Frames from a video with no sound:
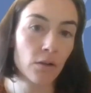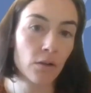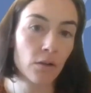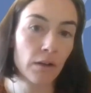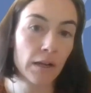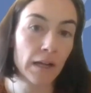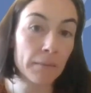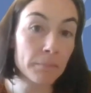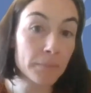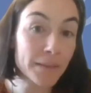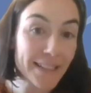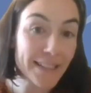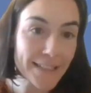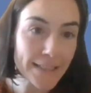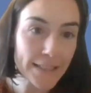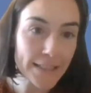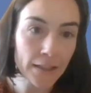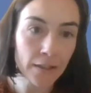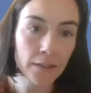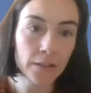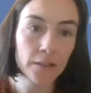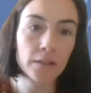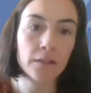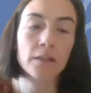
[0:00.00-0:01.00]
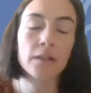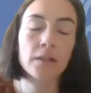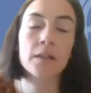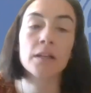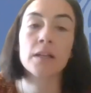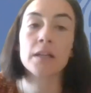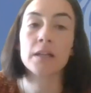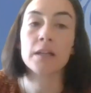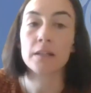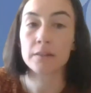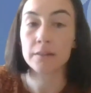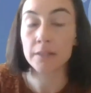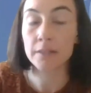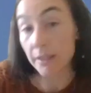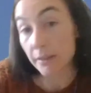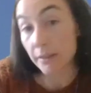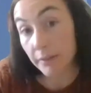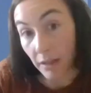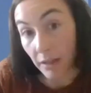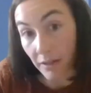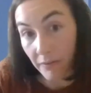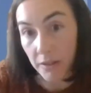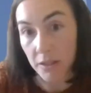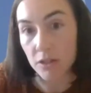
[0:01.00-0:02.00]
CAP design, the
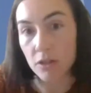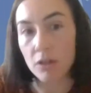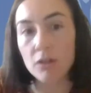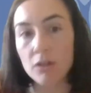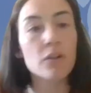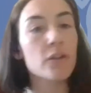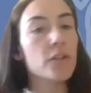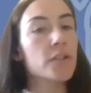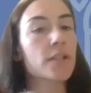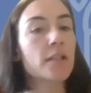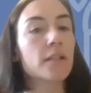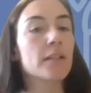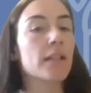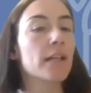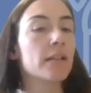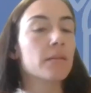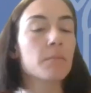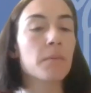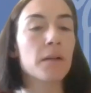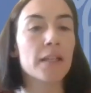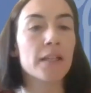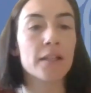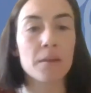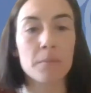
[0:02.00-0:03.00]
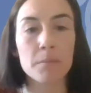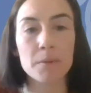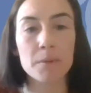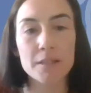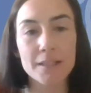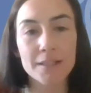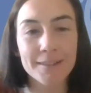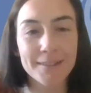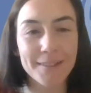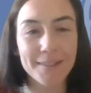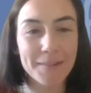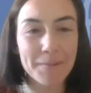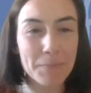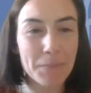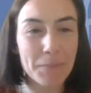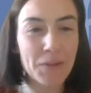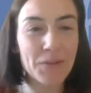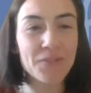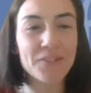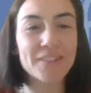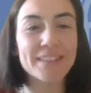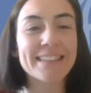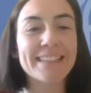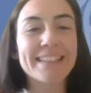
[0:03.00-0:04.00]
intervention logic that Marina presented
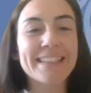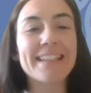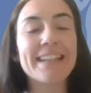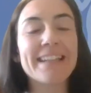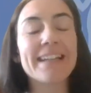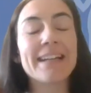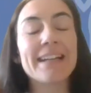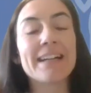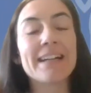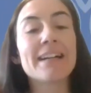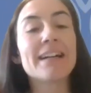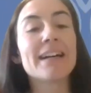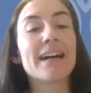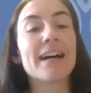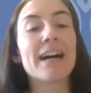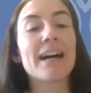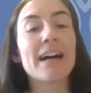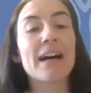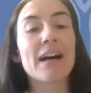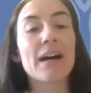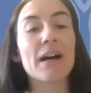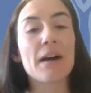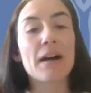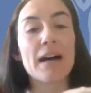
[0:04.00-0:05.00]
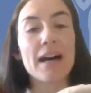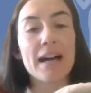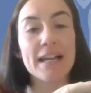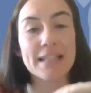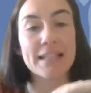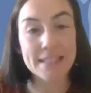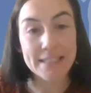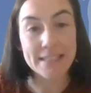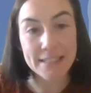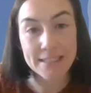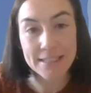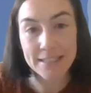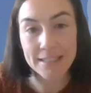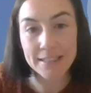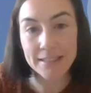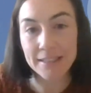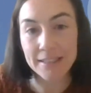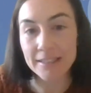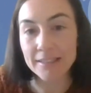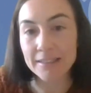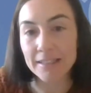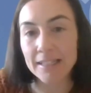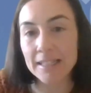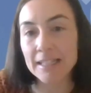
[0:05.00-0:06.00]
perfectly, assessing the
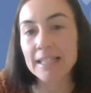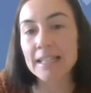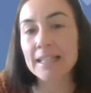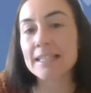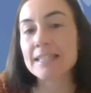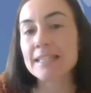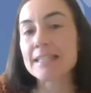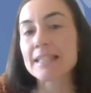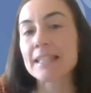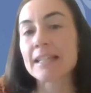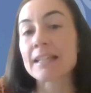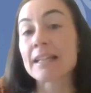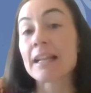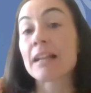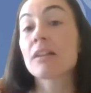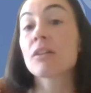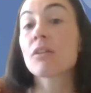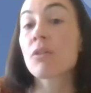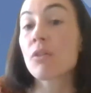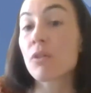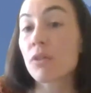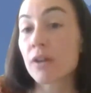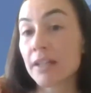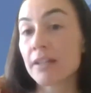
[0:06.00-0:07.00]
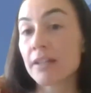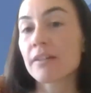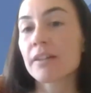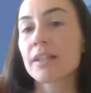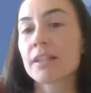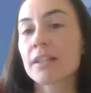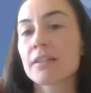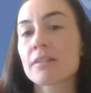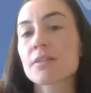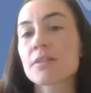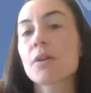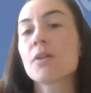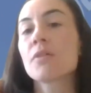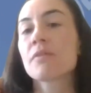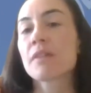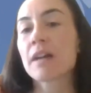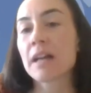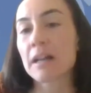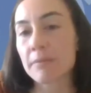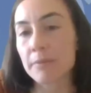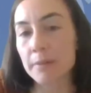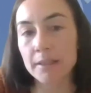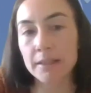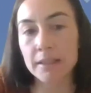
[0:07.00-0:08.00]
internal and external coherence of
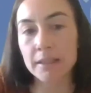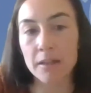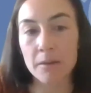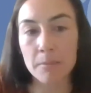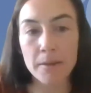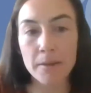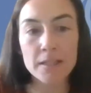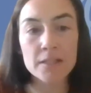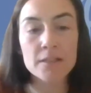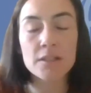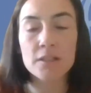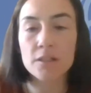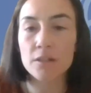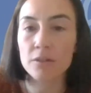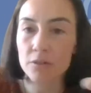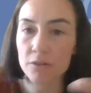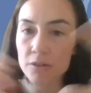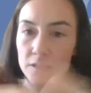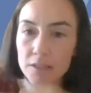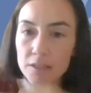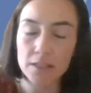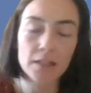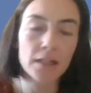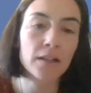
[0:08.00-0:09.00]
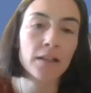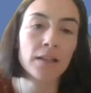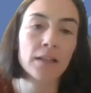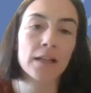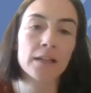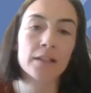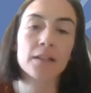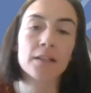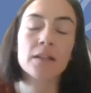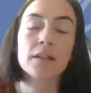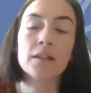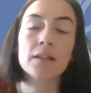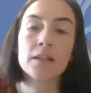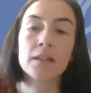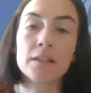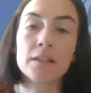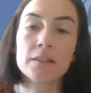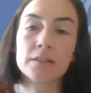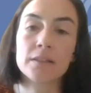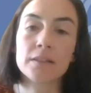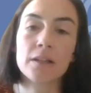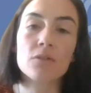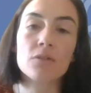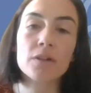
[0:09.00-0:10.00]
CAP interventions, like
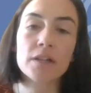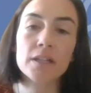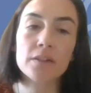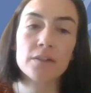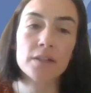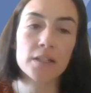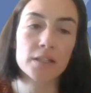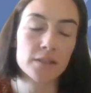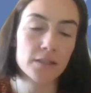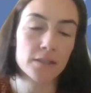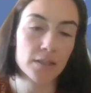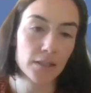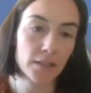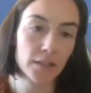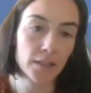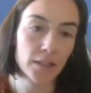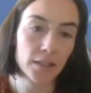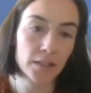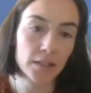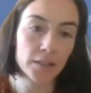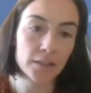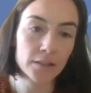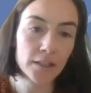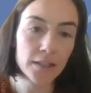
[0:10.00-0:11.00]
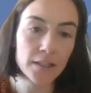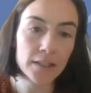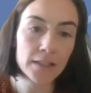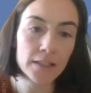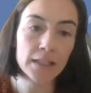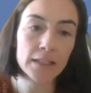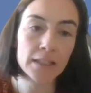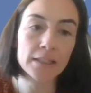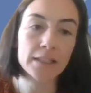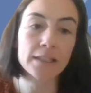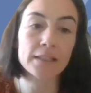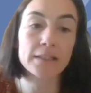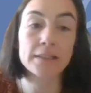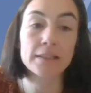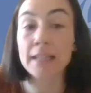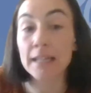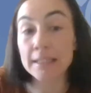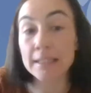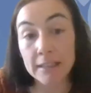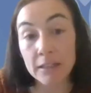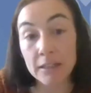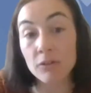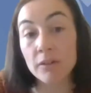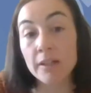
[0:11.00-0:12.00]
the coherence internally,
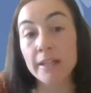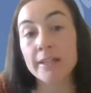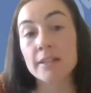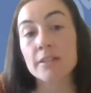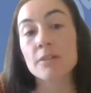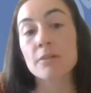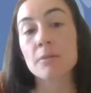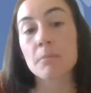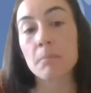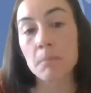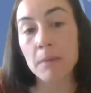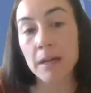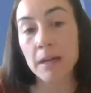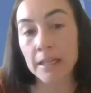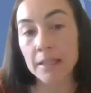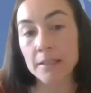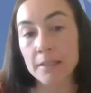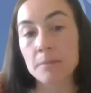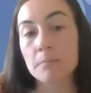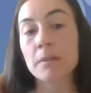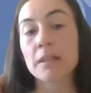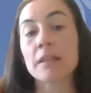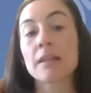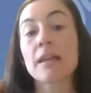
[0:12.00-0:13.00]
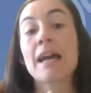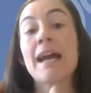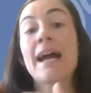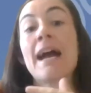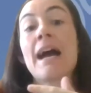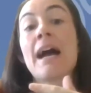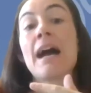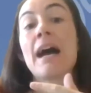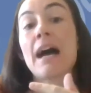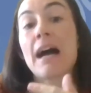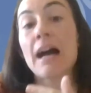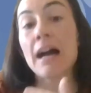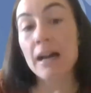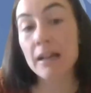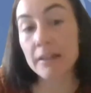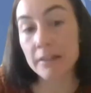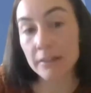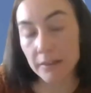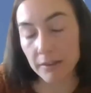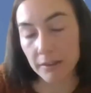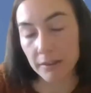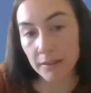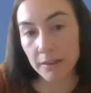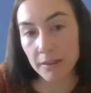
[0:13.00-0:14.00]
data collection management,
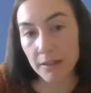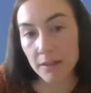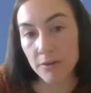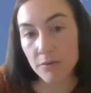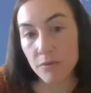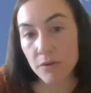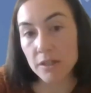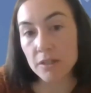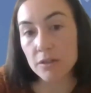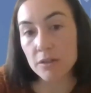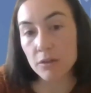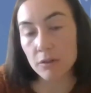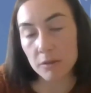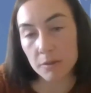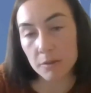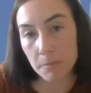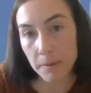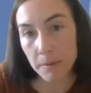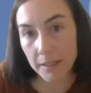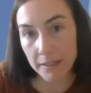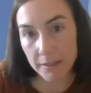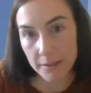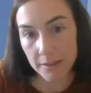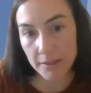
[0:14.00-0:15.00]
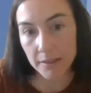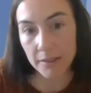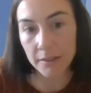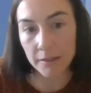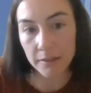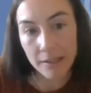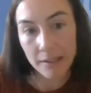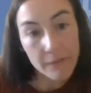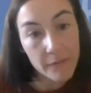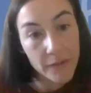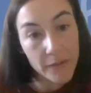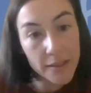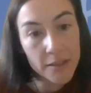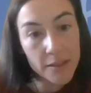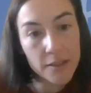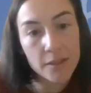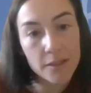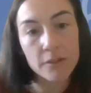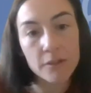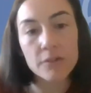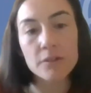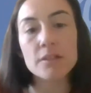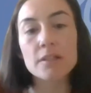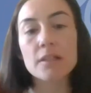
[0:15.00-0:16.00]
and results-based
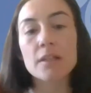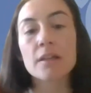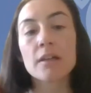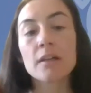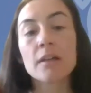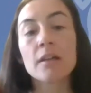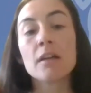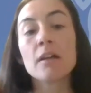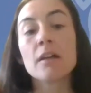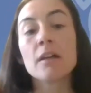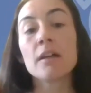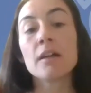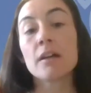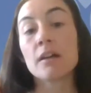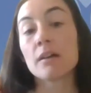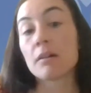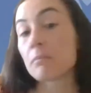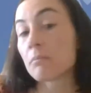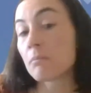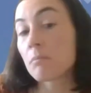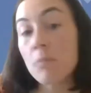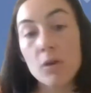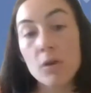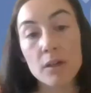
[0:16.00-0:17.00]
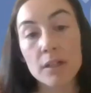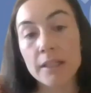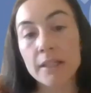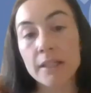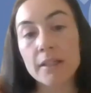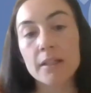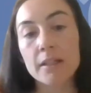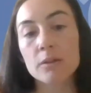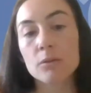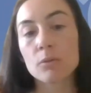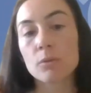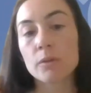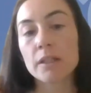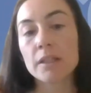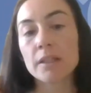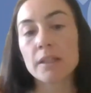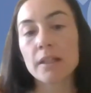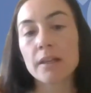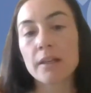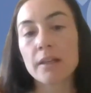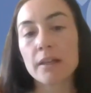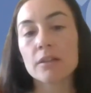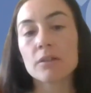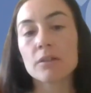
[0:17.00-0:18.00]
interventions, more linked to
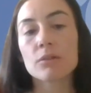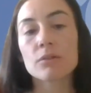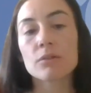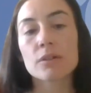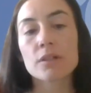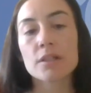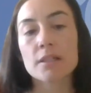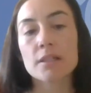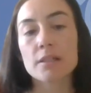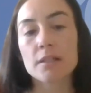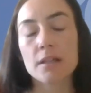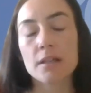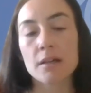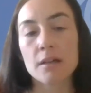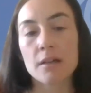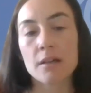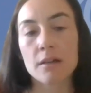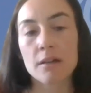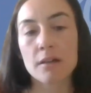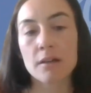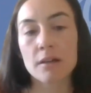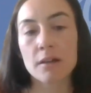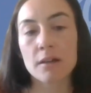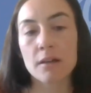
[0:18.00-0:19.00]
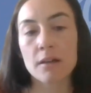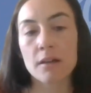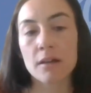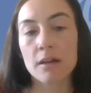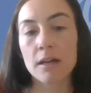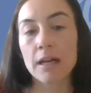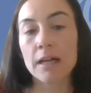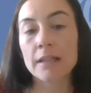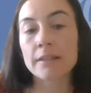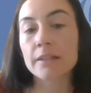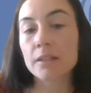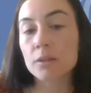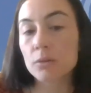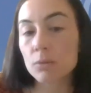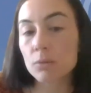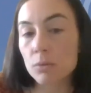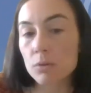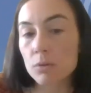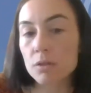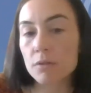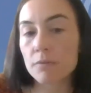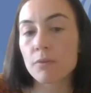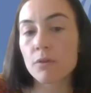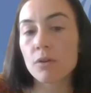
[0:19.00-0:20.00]
indicators and the
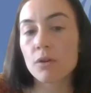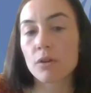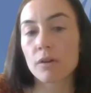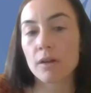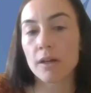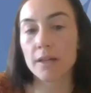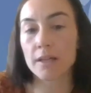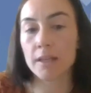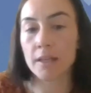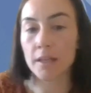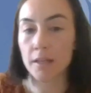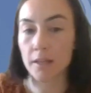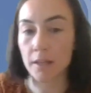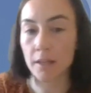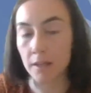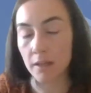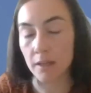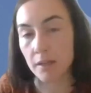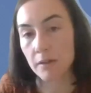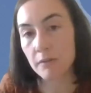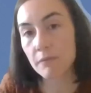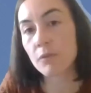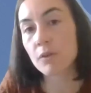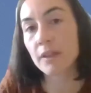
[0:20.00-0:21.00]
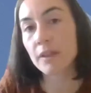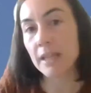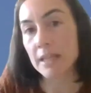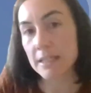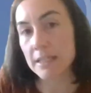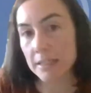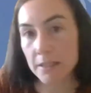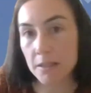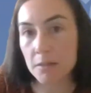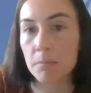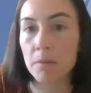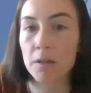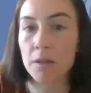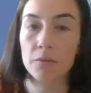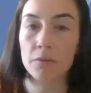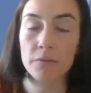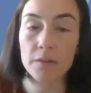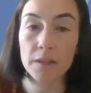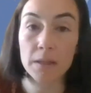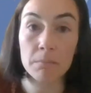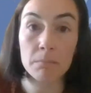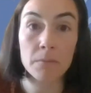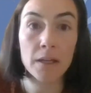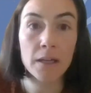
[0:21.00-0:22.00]
tools for the assessment of
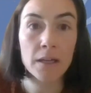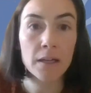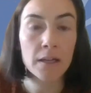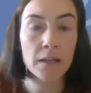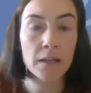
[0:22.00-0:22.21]
them.